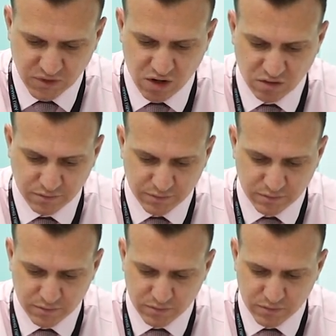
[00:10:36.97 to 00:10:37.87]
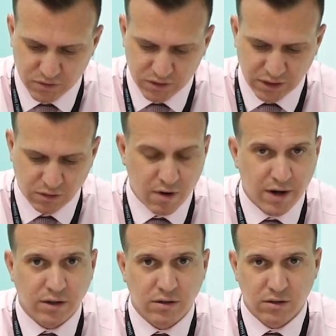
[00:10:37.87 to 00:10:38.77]
Oh, said
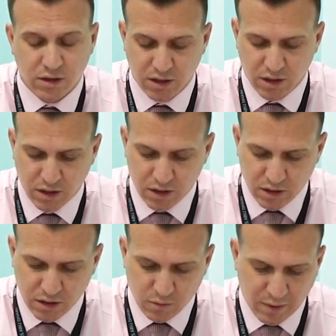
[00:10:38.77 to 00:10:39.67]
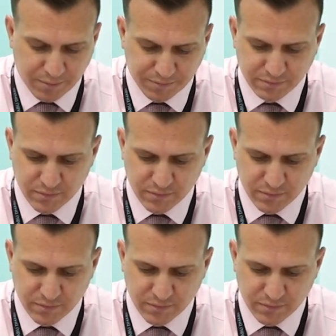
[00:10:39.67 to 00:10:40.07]
Granny. Well,